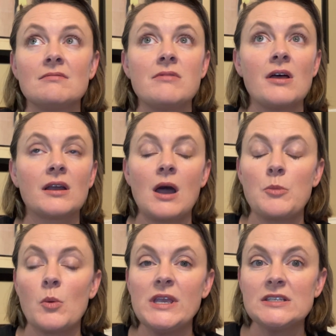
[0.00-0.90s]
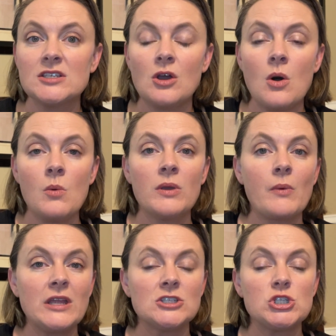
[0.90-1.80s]
a couple weeks ago, we
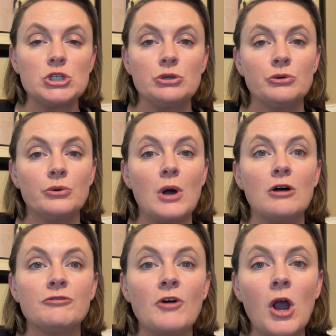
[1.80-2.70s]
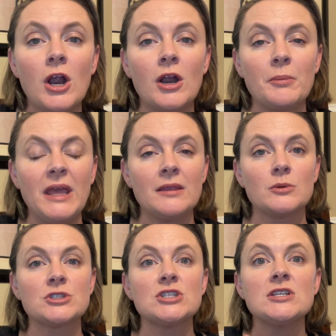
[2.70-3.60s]
went to a farm, and there
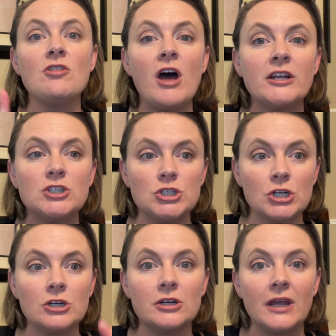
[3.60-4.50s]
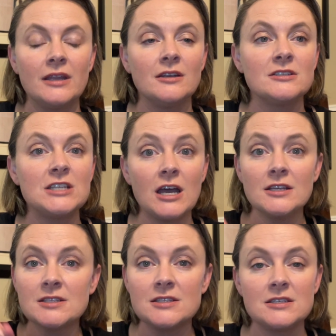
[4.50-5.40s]
was just a lot of dirt and
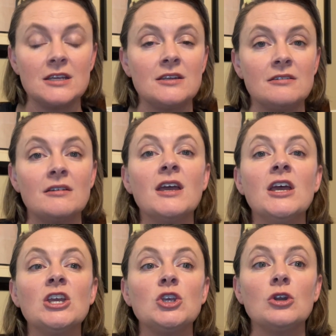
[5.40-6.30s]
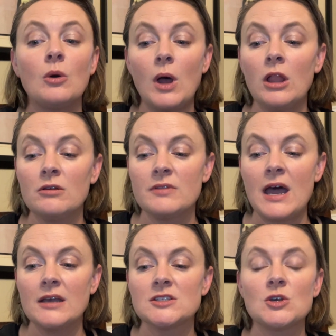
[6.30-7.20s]
dust and, all of
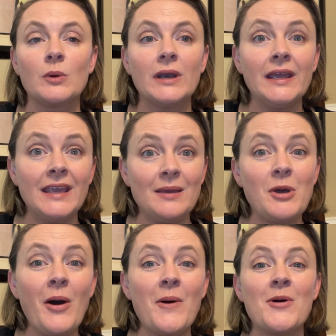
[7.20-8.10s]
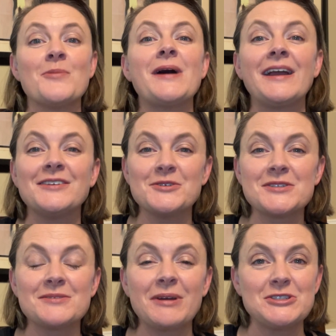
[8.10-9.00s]
that. So when I came home, I
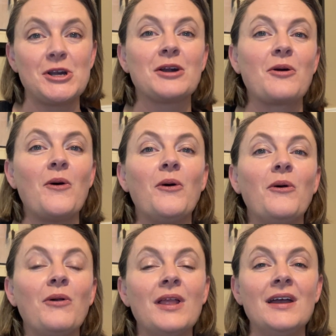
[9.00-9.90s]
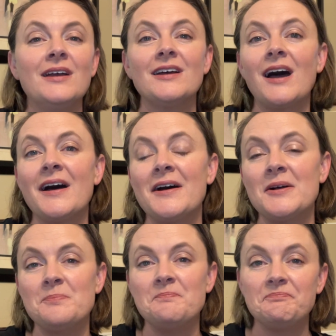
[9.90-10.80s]
used my charcoal,
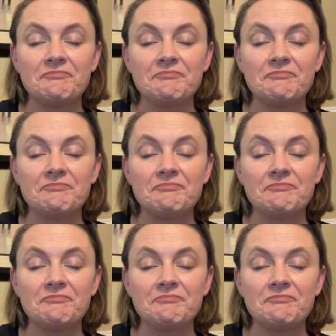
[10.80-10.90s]
all